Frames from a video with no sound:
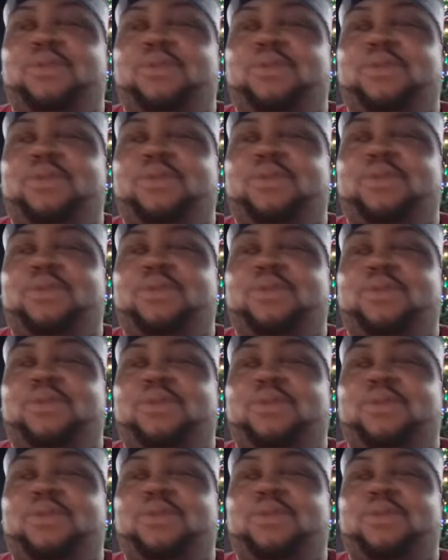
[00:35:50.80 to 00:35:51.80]
It didn't make
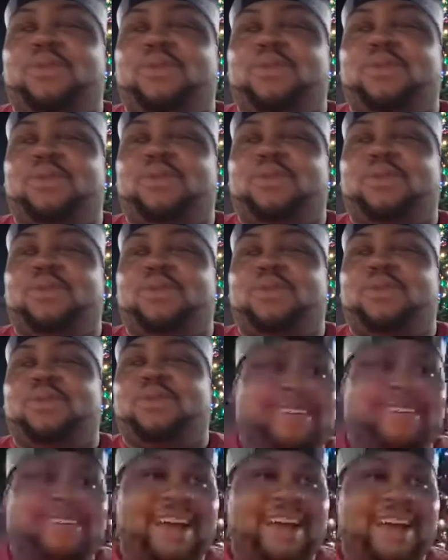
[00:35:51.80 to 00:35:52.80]
any sense.
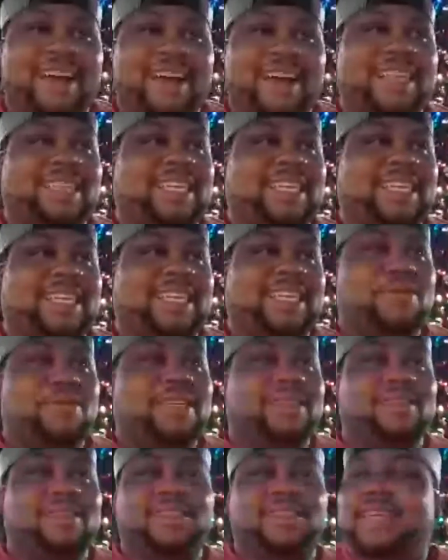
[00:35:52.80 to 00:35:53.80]
I think that would
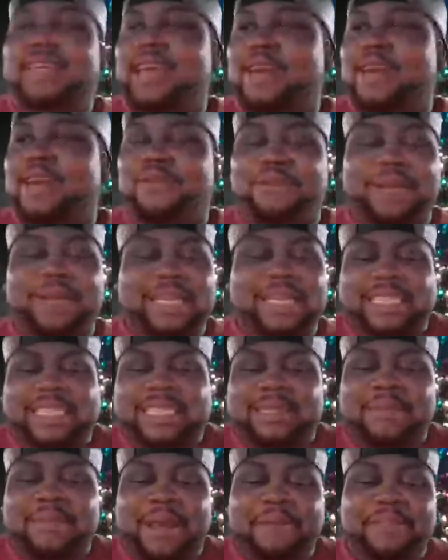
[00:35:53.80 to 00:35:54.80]
took the cake from it because it
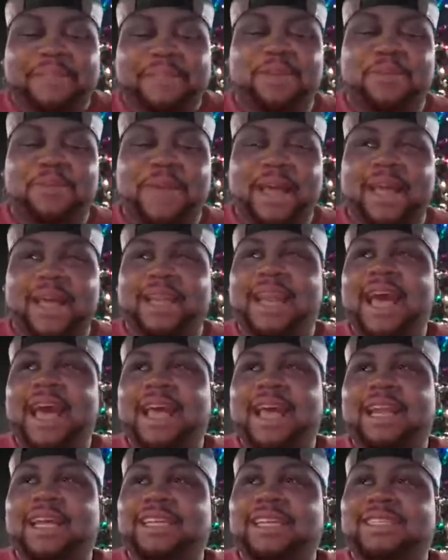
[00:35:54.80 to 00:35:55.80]
just made me so mad.
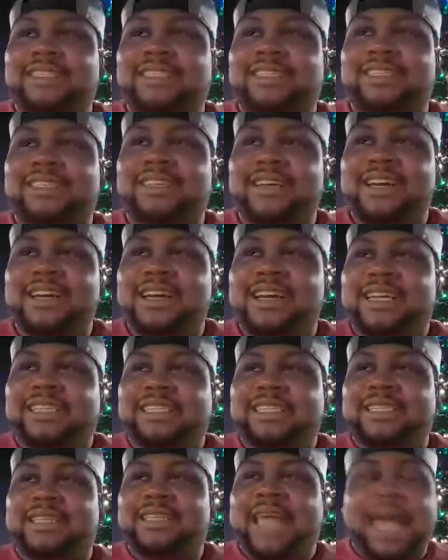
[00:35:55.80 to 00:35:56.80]
Annihilation
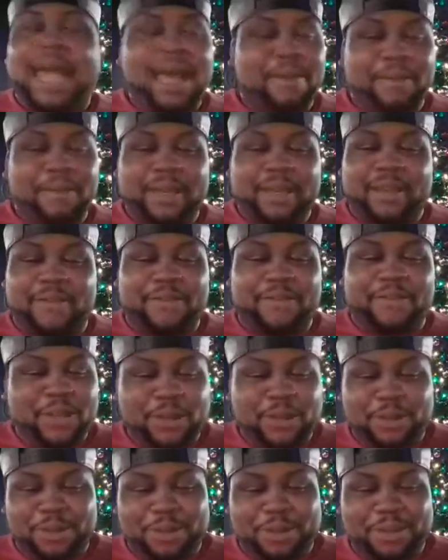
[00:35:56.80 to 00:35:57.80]
just had me
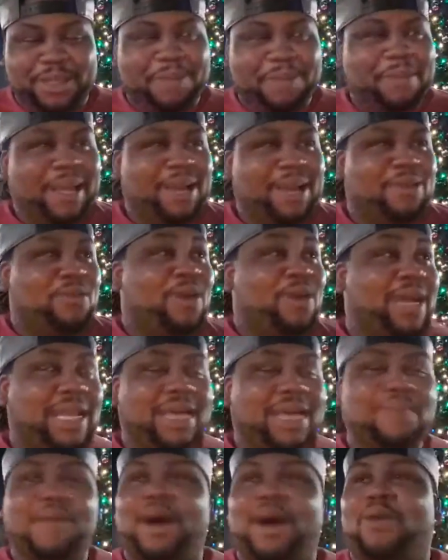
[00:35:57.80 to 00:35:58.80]
confused. I'm like, what am
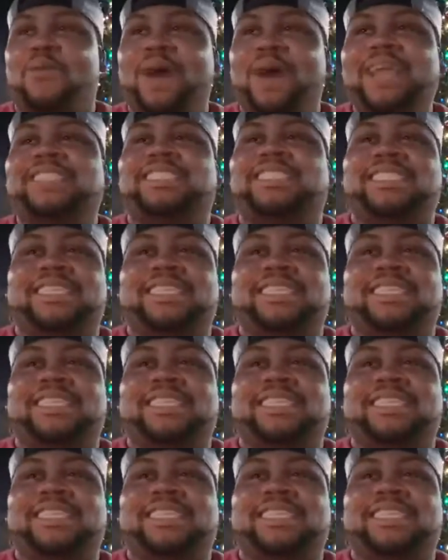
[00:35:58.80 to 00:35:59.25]
I watching?